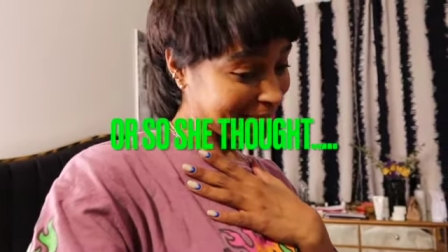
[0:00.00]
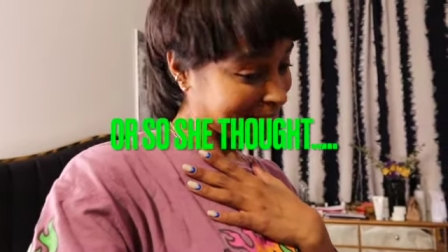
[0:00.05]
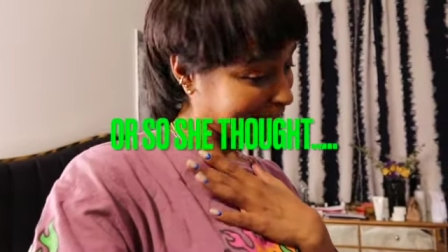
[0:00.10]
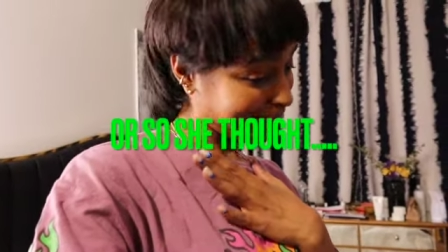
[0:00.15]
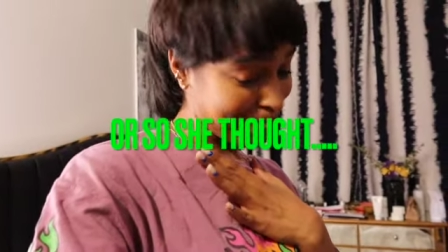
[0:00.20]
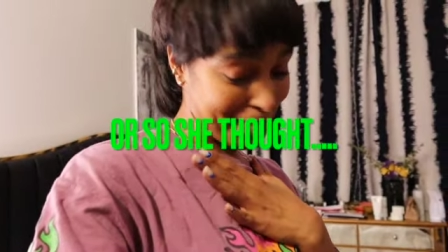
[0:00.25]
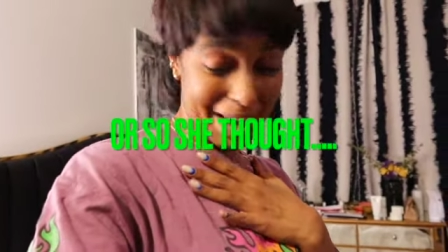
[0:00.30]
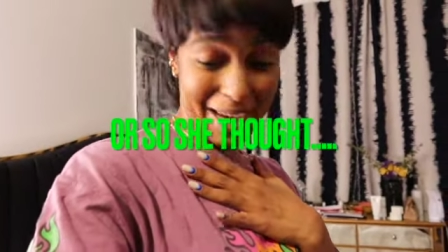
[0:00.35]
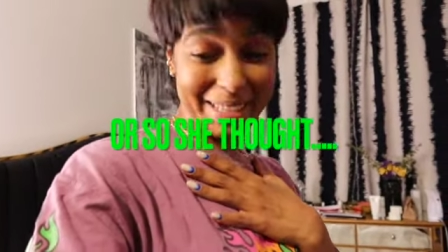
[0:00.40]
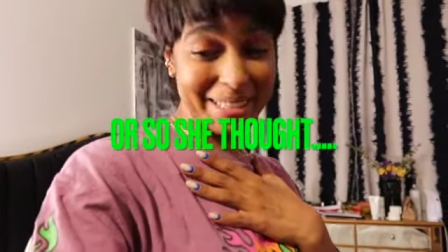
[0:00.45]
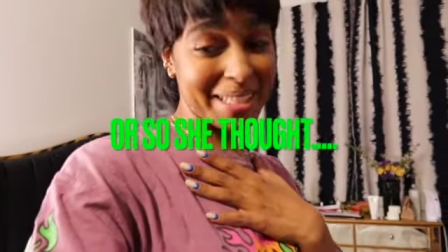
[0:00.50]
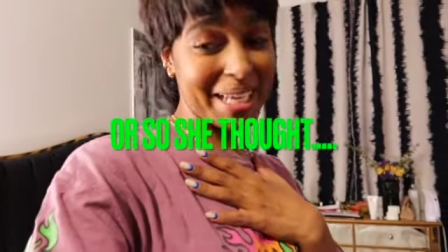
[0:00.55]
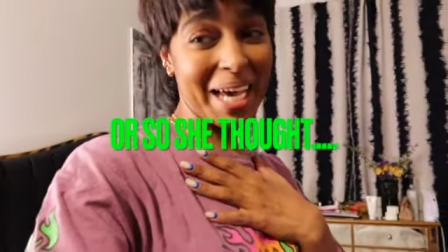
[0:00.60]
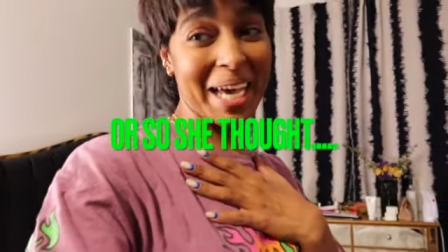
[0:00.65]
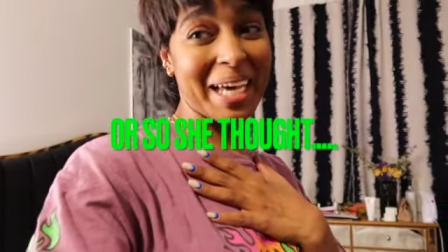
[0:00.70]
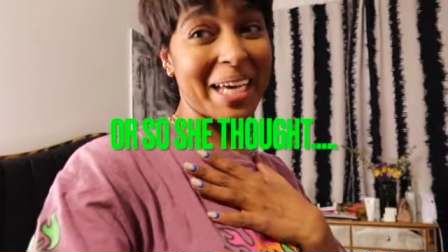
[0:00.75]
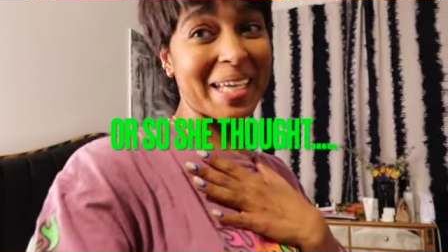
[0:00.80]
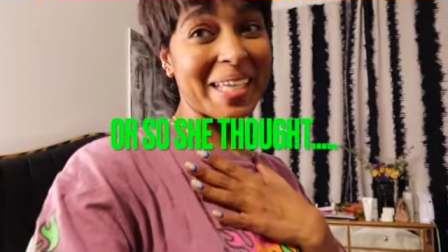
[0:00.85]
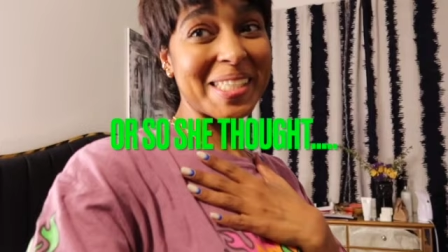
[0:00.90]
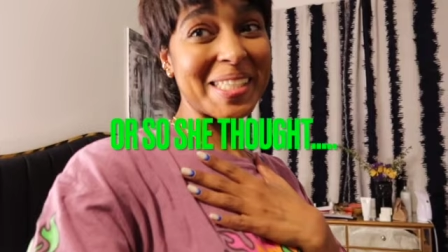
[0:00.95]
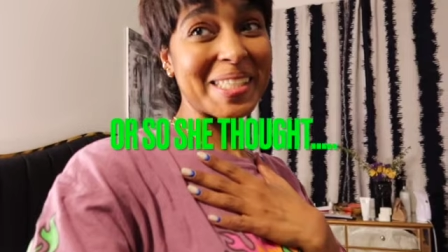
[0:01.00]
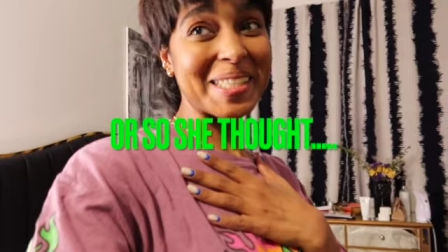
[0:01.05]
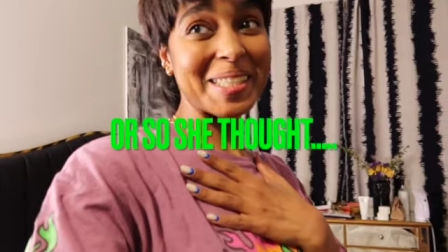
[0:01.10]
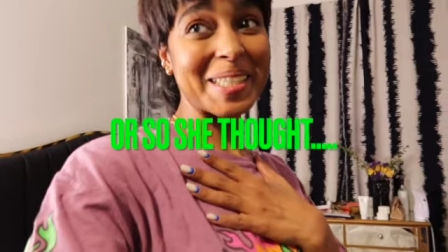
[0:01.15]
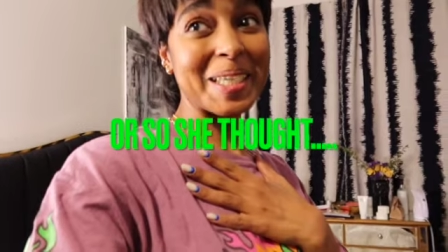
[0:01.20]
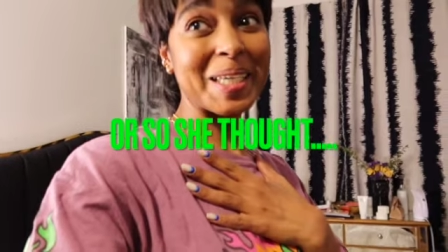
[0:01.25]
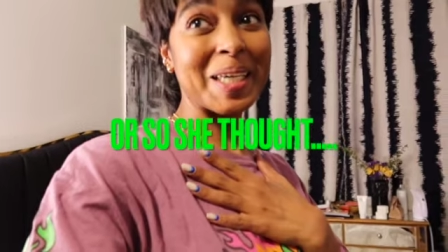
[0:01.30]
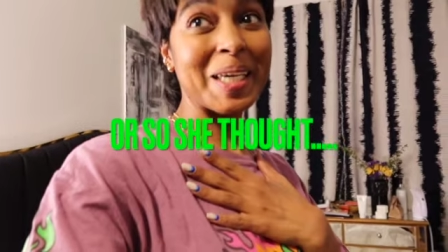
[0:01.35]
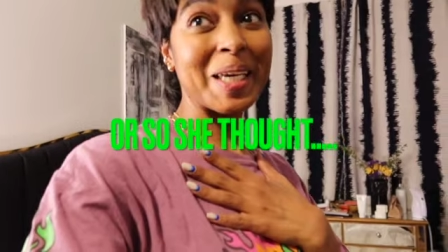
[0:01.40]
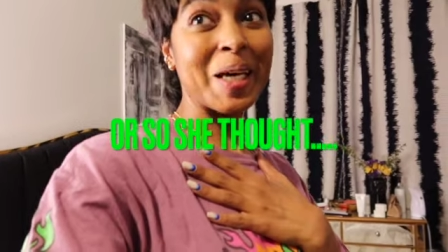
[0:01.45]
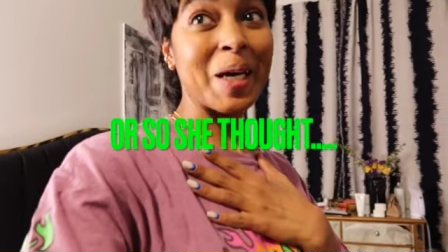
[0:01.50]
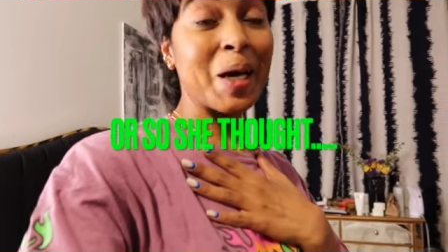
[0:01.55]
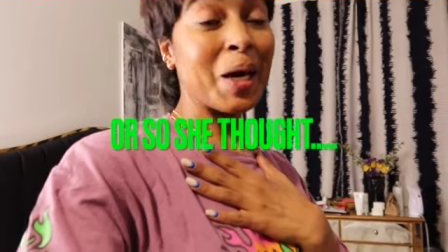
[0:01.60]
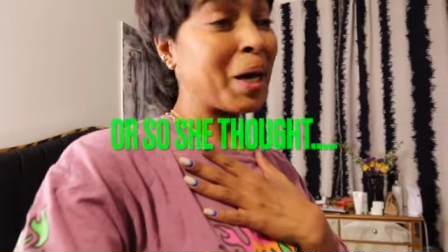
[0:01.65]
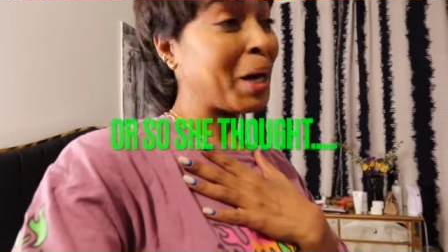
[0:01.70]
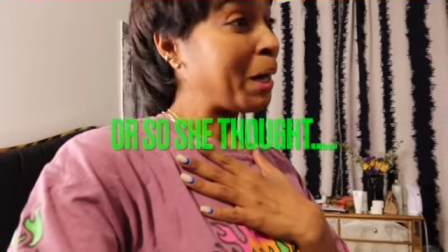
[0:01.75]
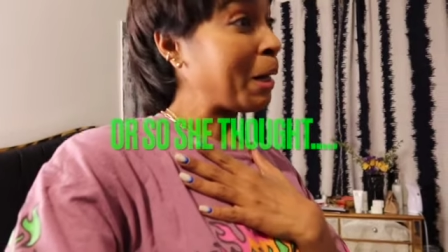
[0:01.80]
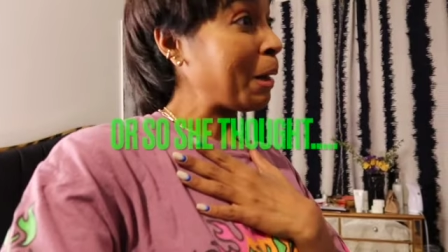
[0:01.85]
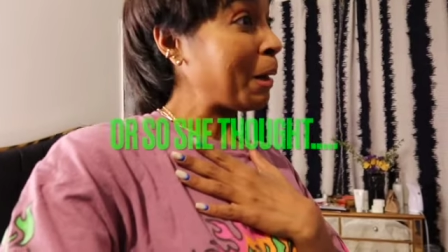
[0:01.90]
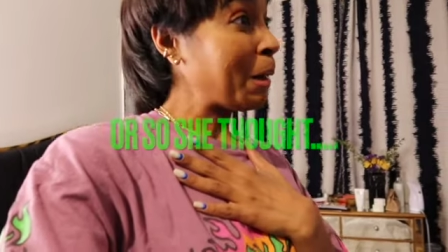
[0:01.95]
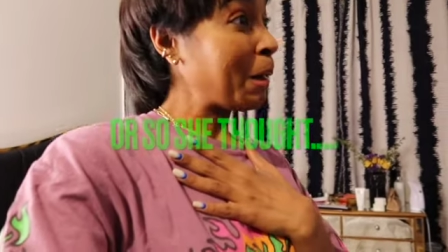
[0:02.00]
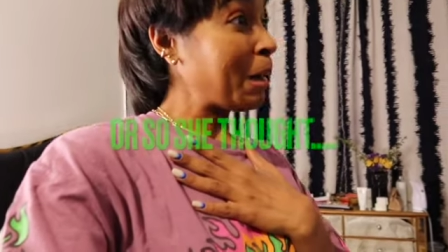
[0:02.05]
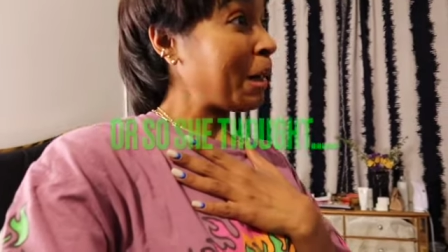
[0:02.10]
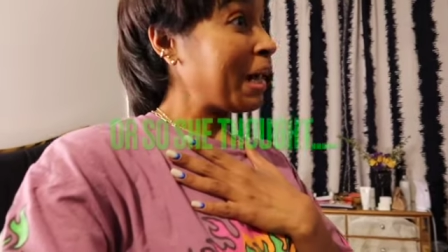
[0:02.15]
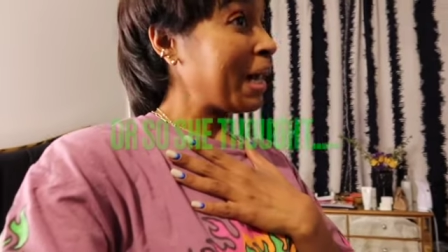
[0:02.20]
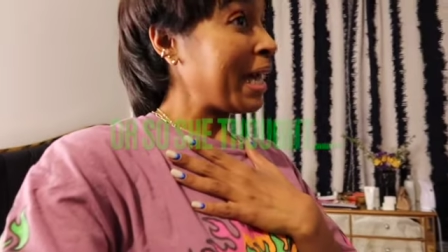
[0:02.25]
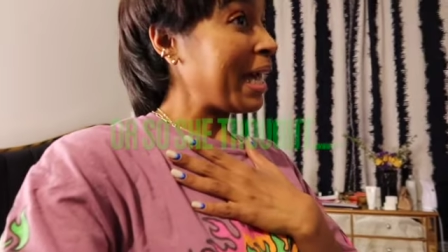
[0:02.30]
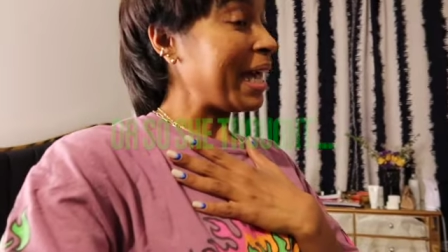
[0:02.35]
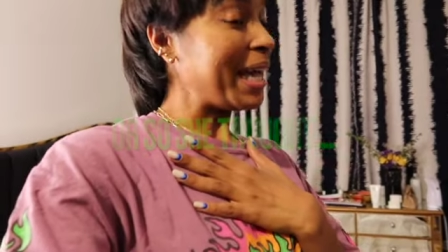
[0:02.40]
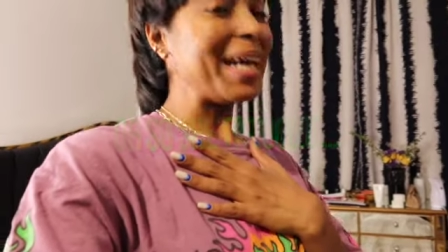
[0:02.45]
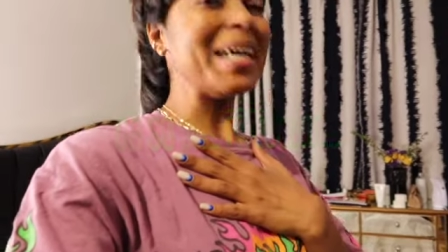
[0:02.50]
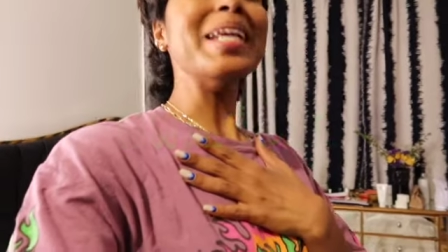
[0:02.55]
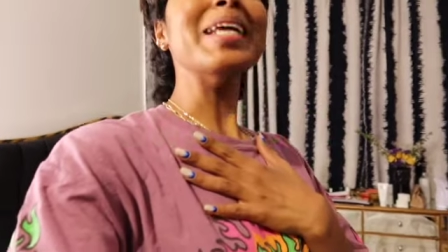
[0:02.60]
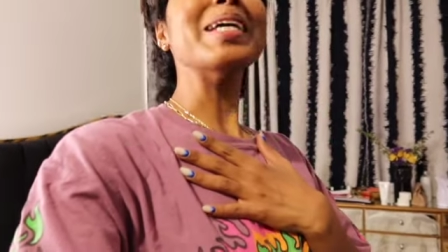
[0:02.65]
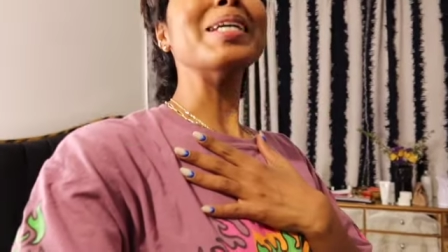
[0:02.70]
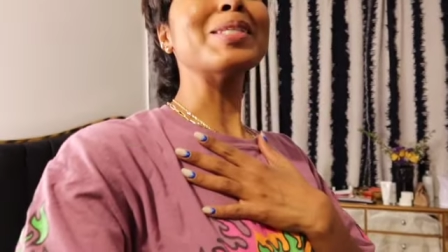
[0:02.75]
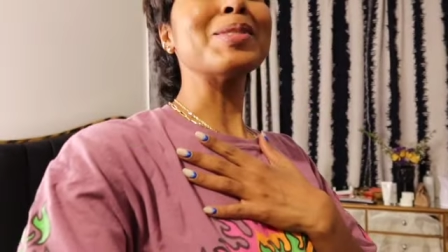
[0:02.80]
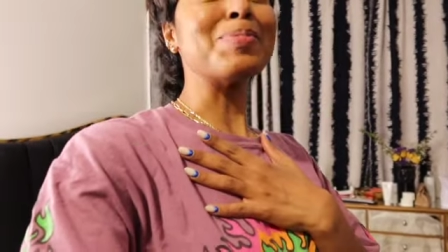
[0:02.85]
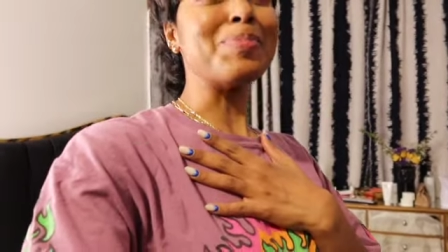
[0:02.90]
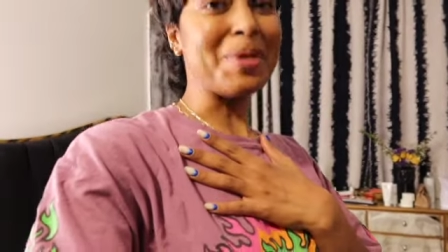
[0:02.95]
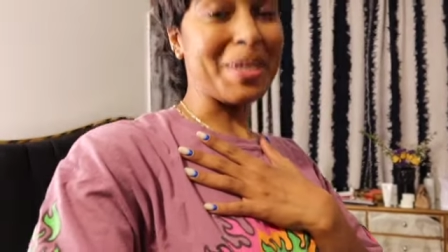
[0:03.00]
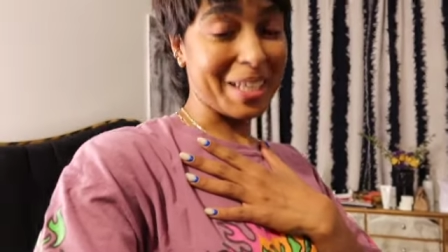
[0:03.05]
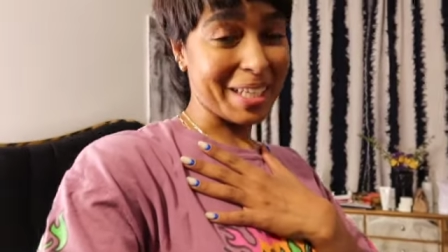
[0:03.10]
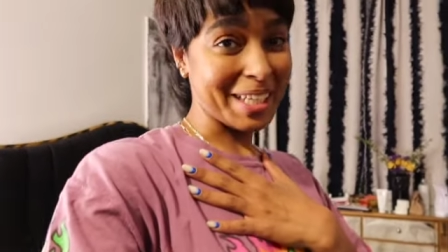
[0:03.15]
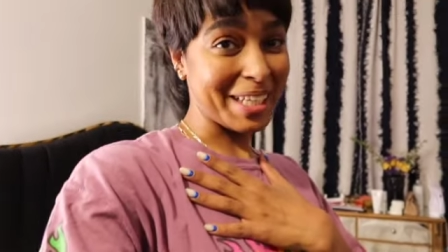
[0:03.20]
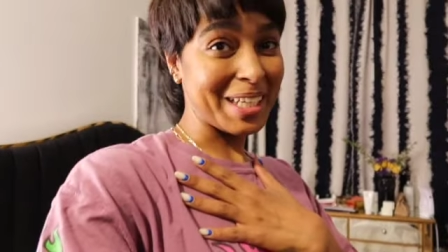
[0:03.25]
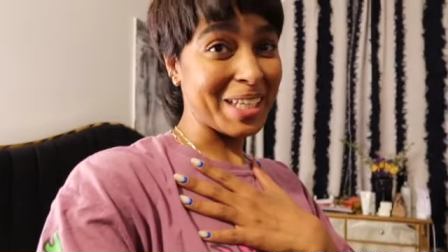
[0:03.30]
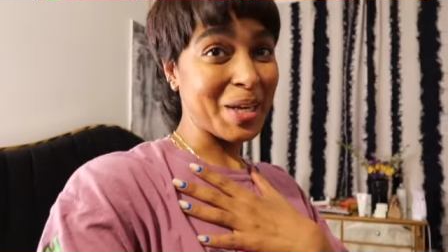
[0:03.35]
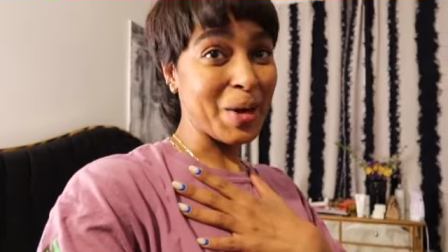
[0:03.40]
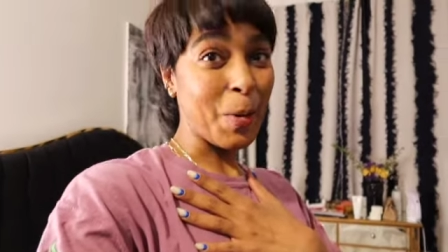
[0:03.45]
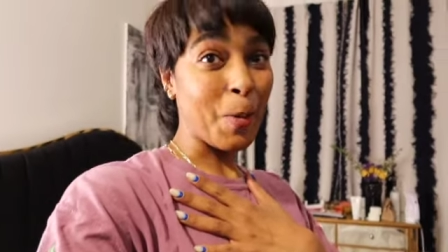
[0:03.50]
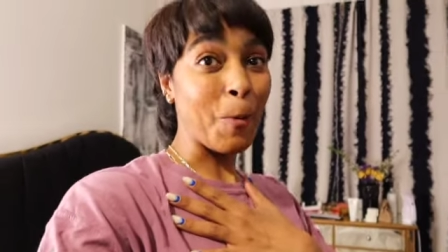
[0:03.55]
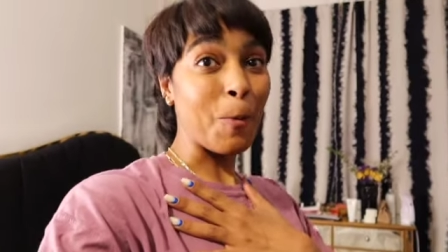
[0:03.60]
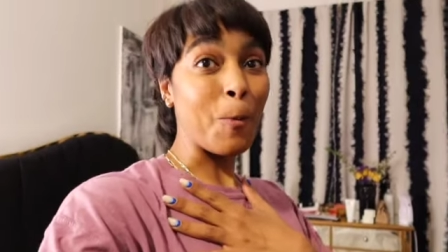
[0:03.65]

my task. It has been